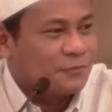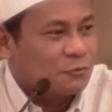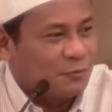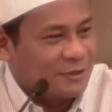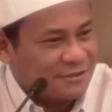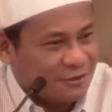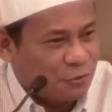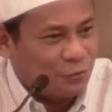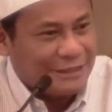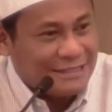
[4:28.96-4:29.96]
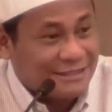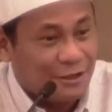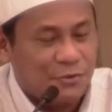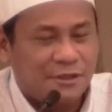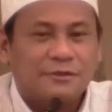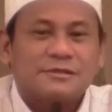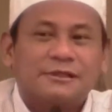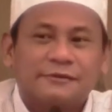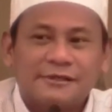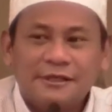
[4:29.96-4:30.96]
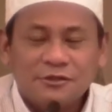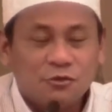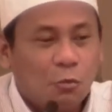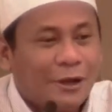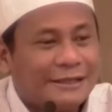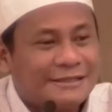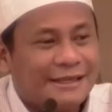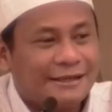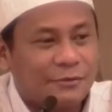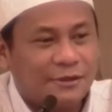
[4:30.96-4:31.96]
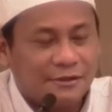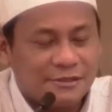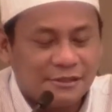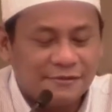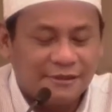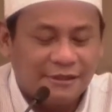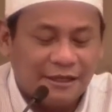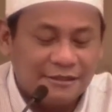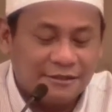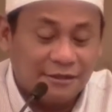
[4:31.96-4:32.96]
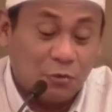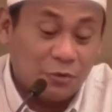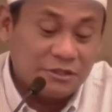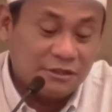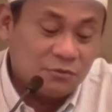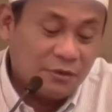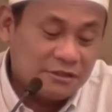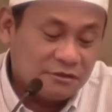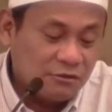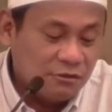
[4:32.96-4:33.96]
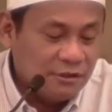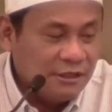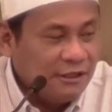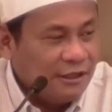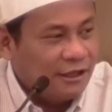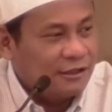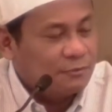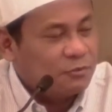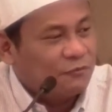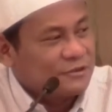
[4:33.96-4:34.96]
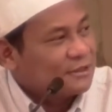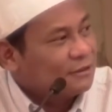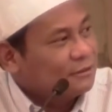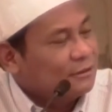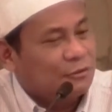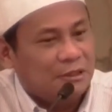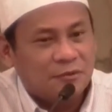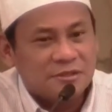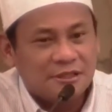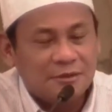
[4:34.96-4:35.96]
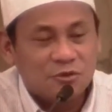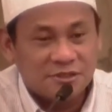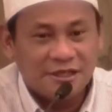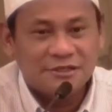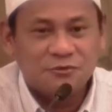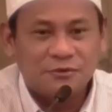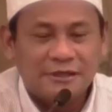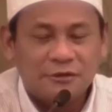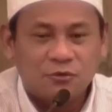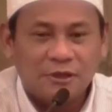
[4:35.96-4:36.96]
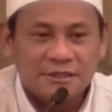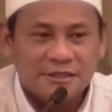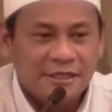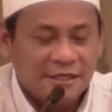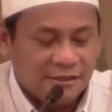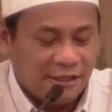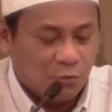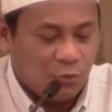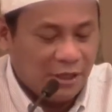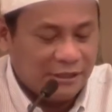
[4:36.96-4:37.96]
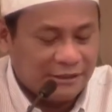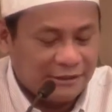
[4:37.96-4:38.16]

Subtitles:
We must go inside within ourselves. So what is that within ourselves? And the question is, what is the ruh? And the Prophet sallallahu alaihi wasallam was asked to relate to us that what